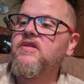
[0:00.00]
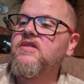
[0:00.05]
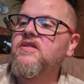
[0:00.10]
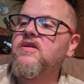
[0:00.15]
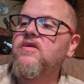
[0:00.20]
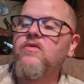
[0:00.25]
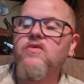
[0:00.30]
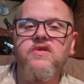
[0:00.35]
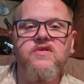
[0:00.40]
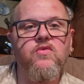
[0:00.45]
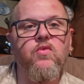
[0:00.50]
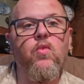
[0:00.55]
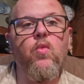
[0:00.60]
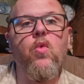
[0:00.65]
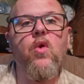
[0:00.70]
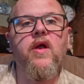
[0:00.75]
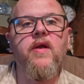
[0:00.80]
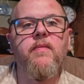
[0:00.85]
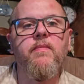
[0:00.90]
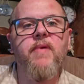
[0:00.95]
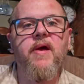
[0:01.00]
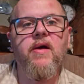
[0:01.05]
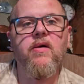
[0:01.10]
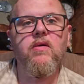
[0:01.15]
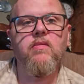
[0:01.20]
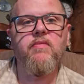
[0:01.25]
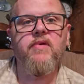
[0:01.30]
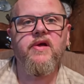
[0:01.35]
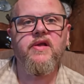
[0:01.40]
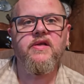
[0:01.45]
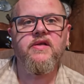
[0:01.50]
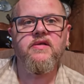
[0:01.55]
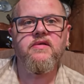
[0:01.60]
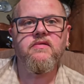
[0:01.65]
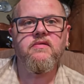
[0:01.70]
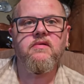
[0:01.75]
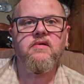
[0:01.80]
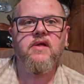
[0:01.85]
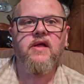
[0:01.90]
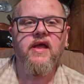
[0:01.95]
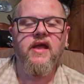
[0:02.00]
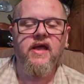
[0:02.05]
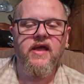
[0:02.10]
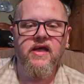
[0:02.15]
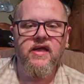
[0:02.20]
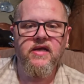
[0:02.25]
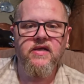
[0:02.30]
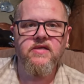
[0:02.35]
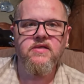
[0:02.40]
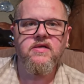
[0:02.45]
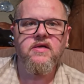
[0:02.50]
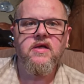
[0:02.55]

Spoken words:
there was one power button, and